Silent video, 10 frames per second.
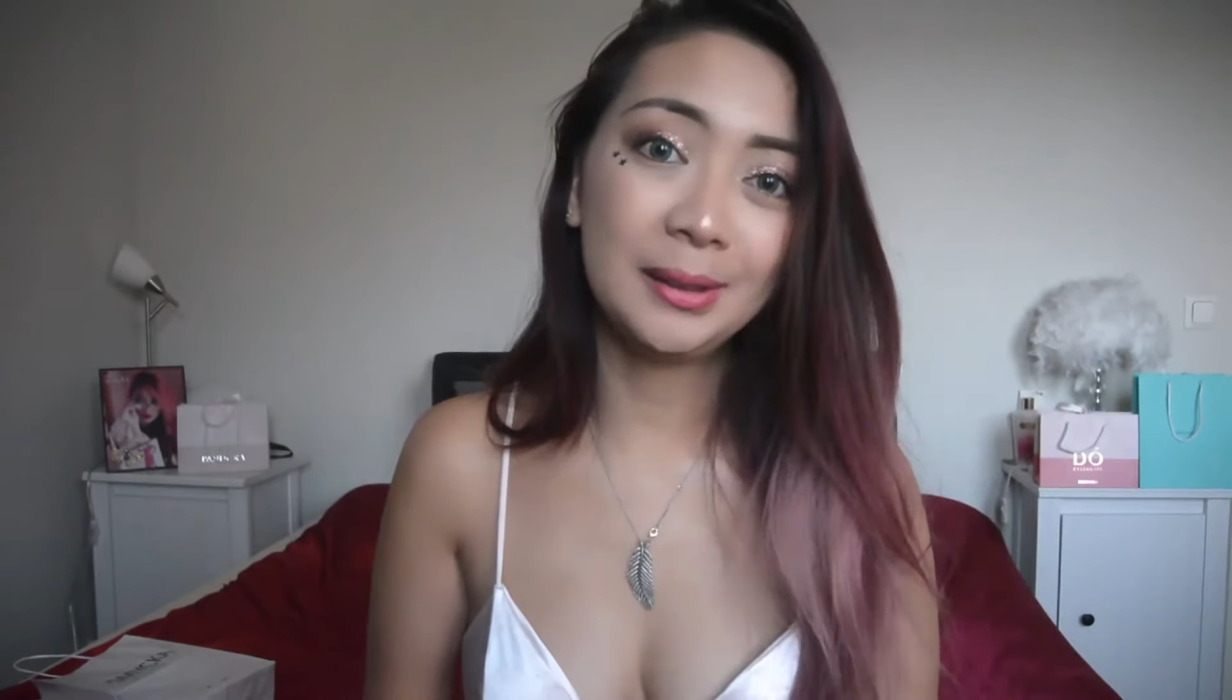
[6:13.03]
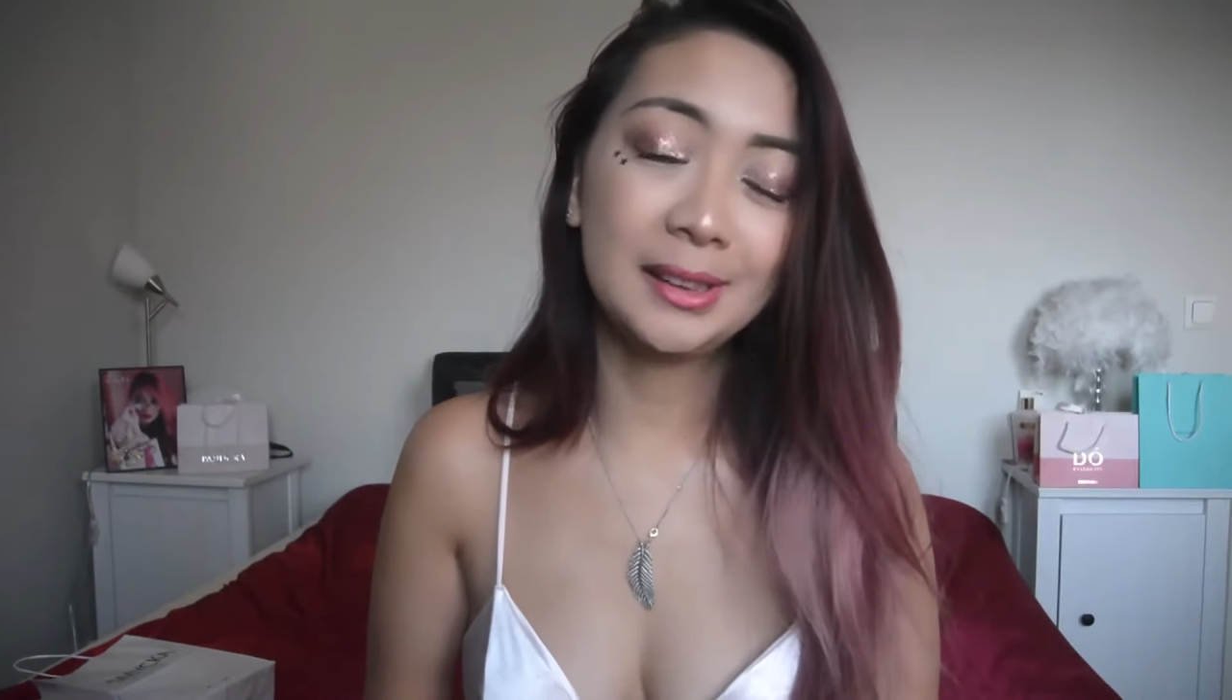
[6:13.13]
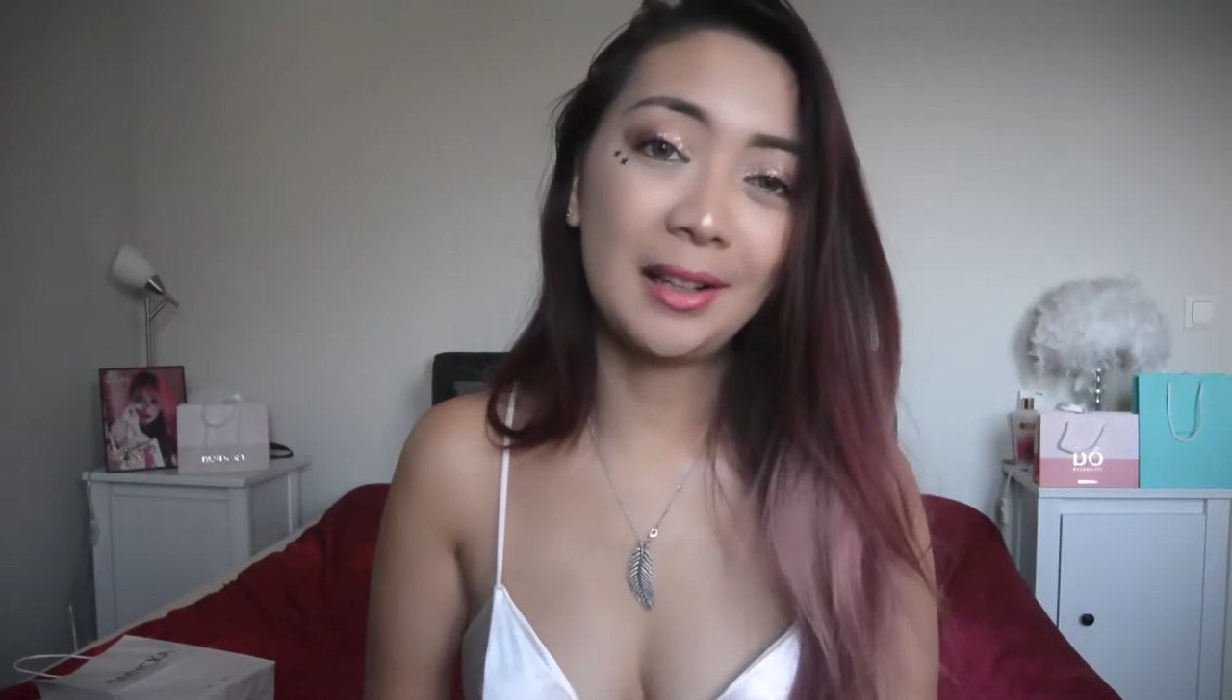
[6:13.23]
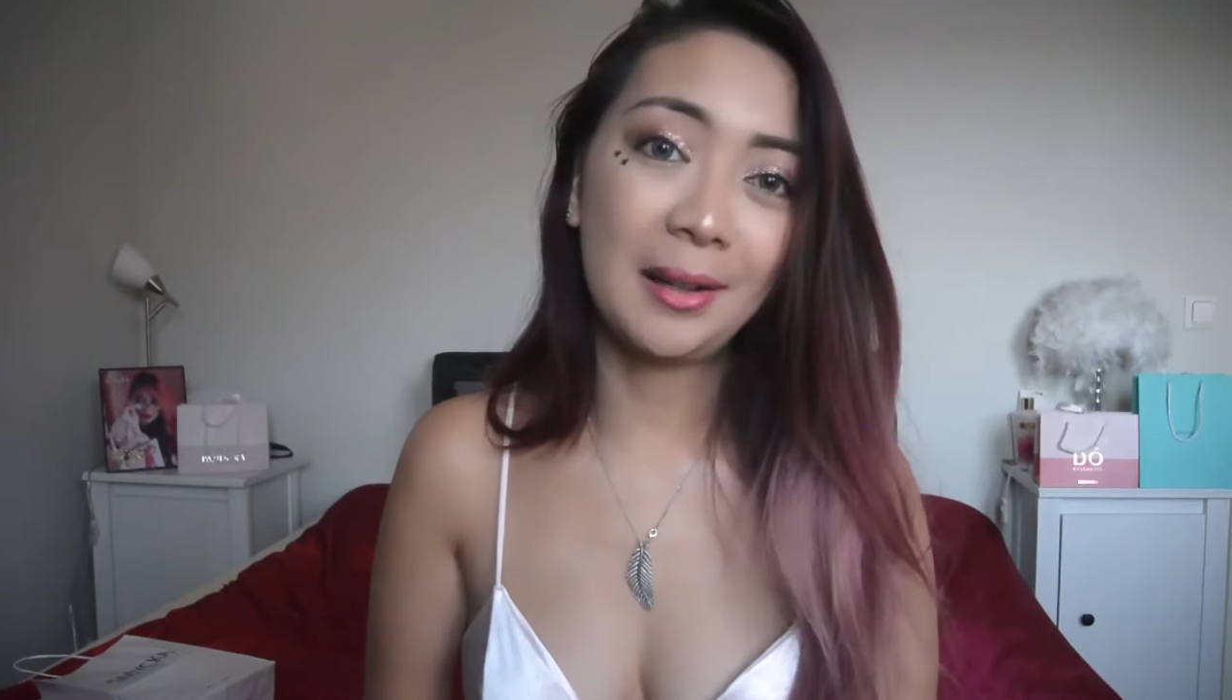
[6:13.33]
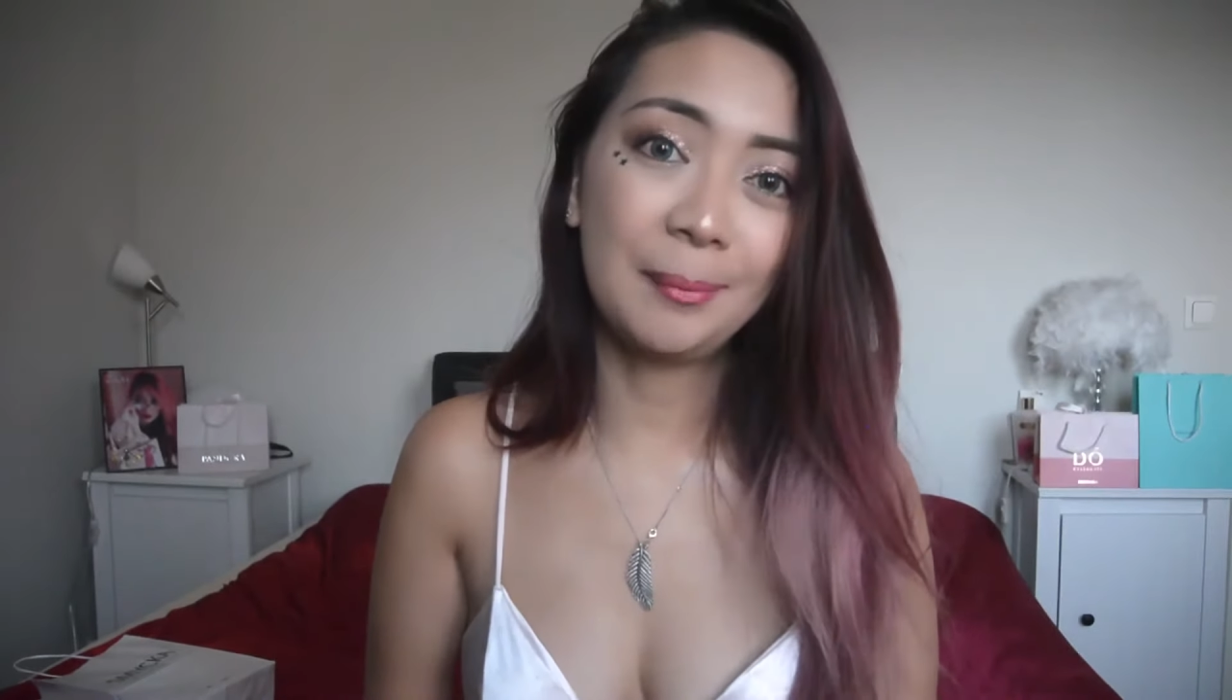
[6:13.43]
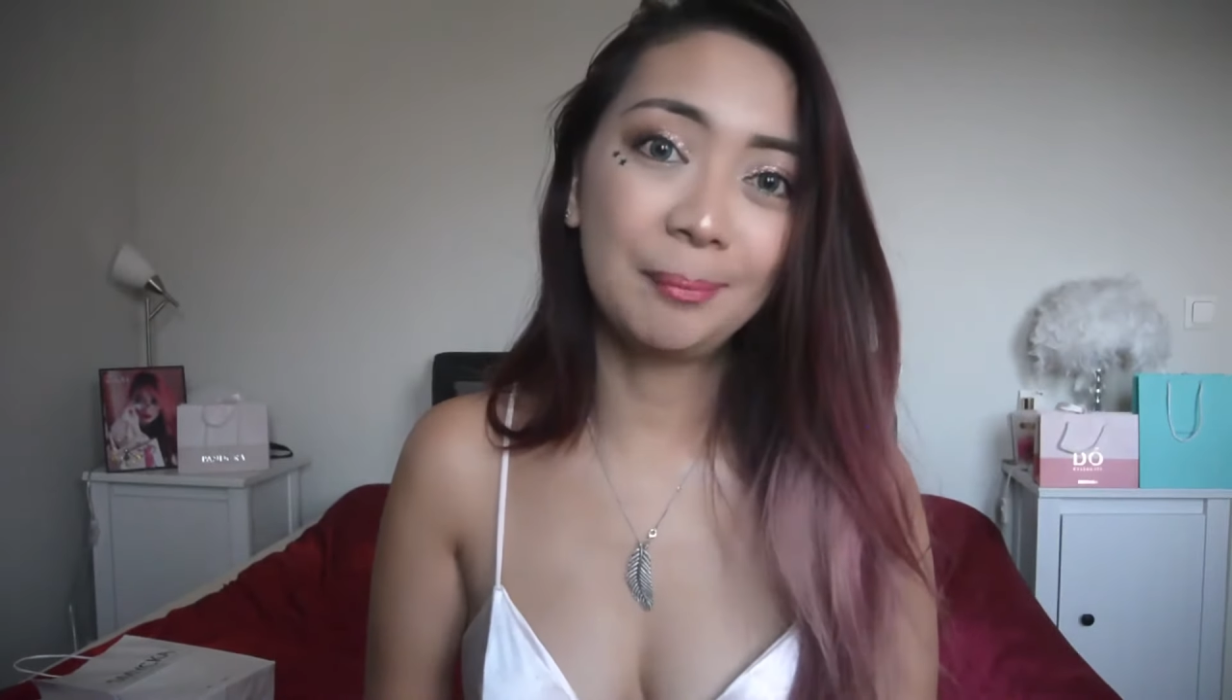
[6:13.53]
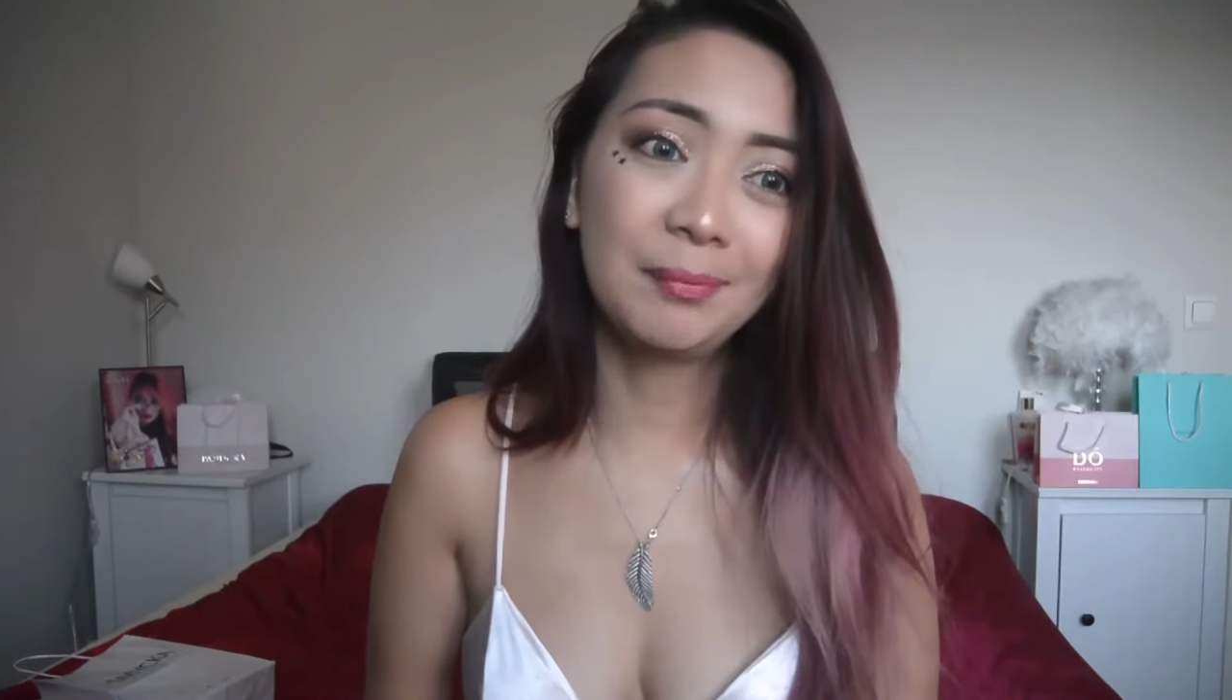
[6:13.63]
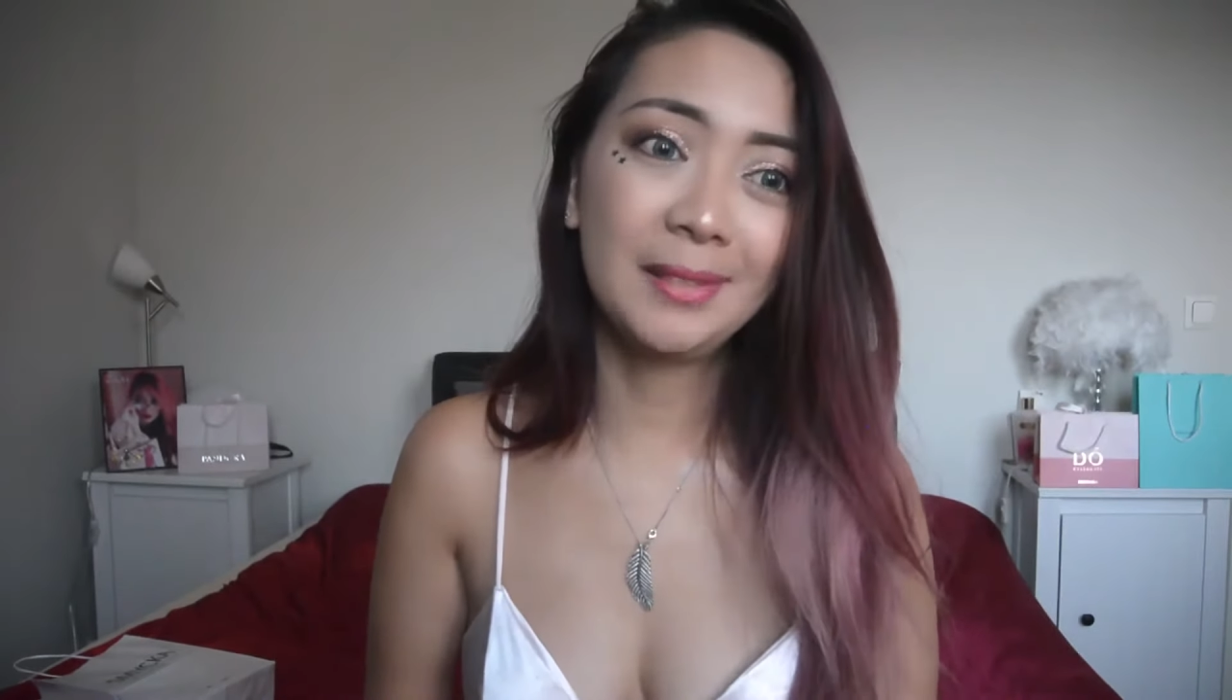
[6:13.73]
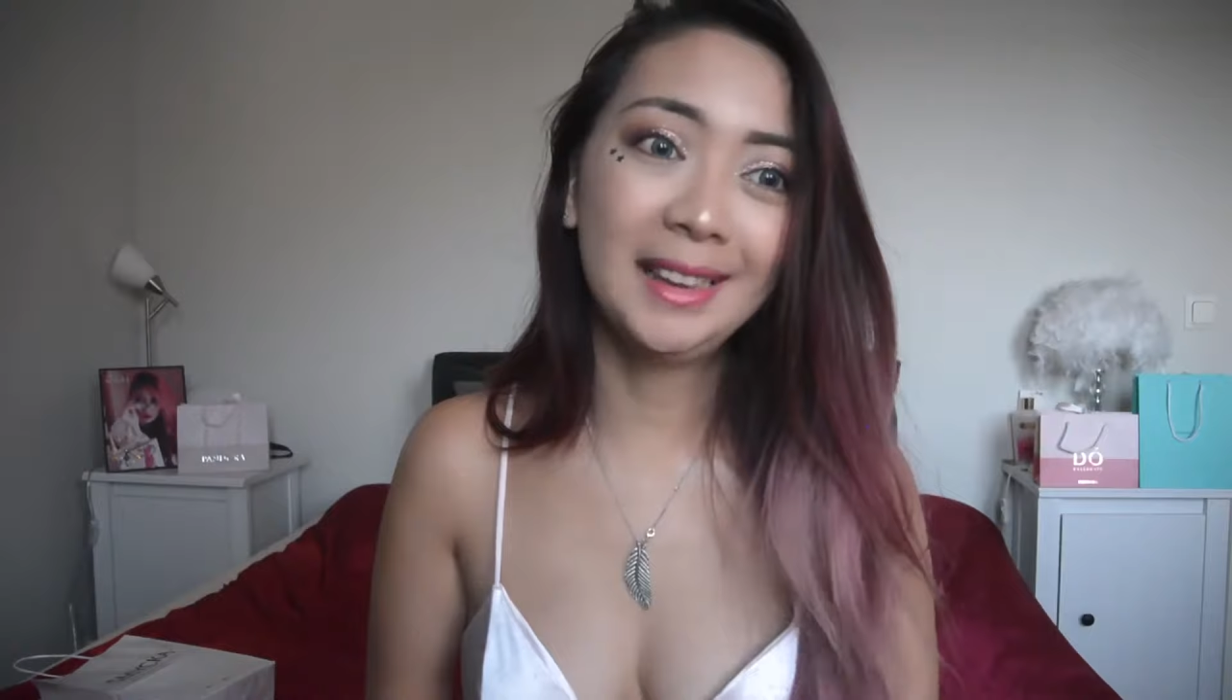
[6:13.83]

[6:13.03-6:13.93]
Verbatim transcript: some